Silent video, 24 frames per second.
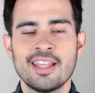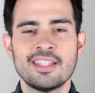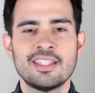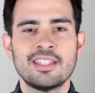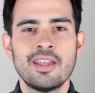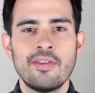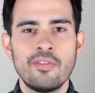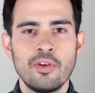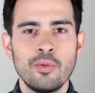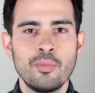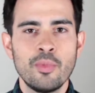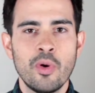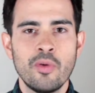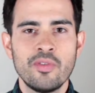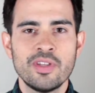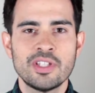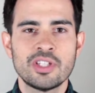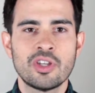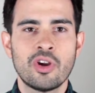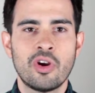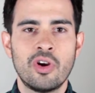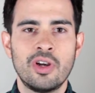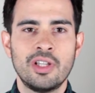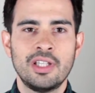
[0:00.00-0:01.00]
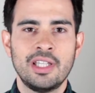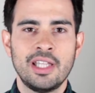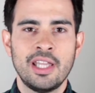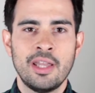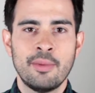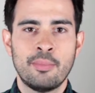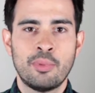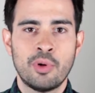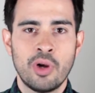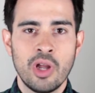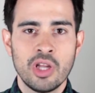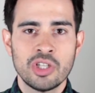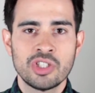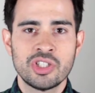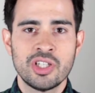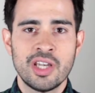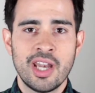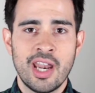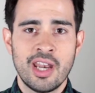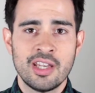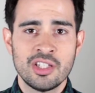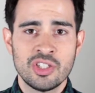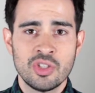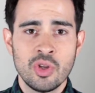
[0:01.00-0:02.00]
has several movies currently in production
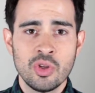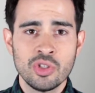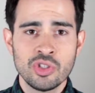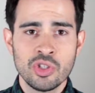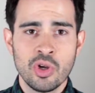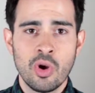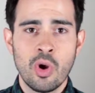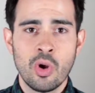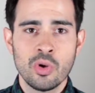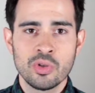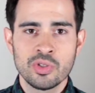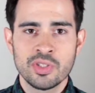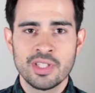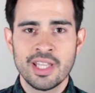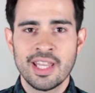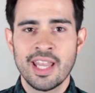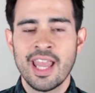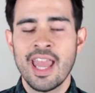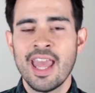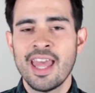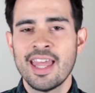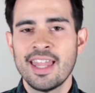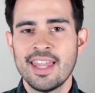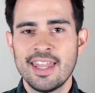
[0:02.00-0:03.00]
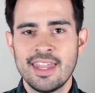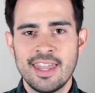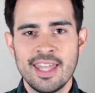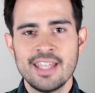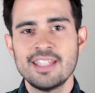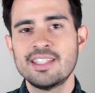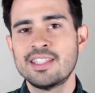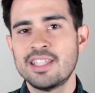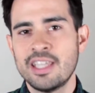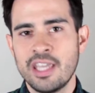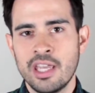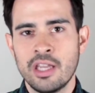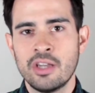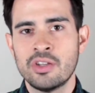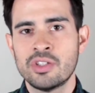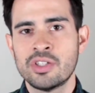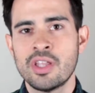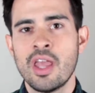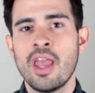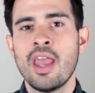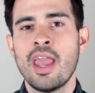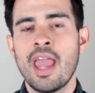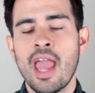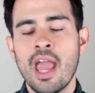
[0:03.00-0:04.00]
and is also hosting this
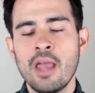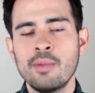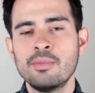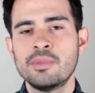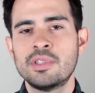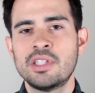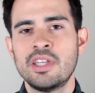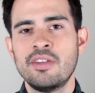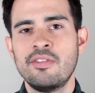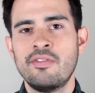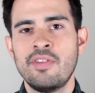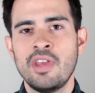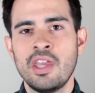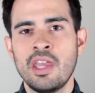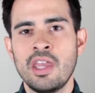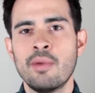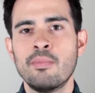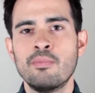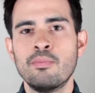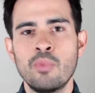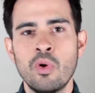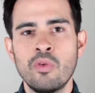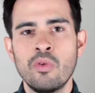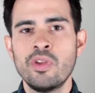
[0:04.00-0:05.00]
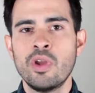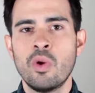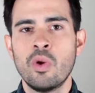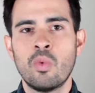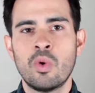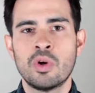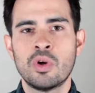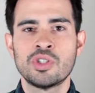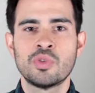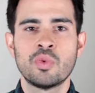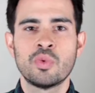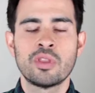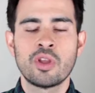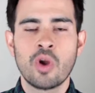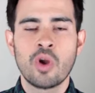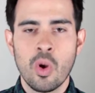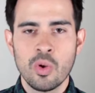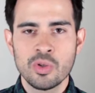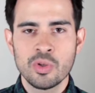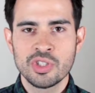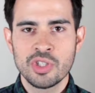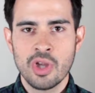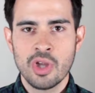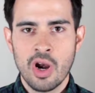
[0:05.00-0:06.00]
year's MTV Movie Awards with
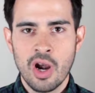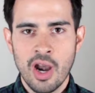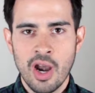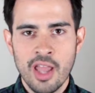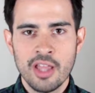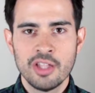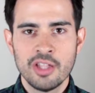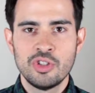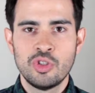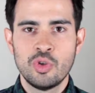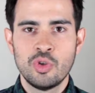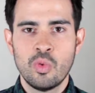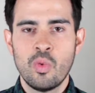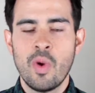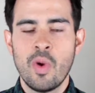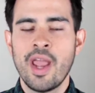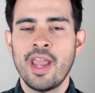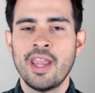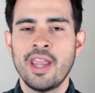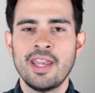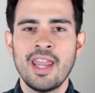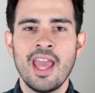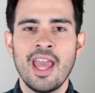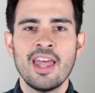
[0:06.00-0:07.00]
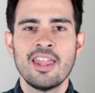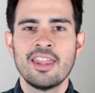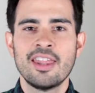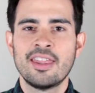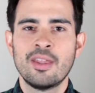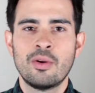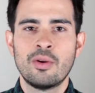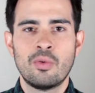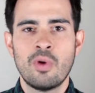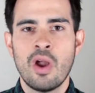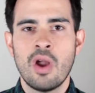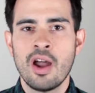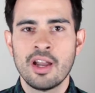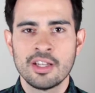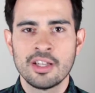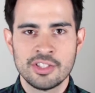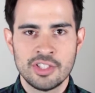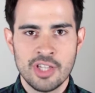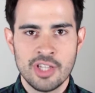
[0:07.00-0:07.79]
co-star Dwayne "The Rock"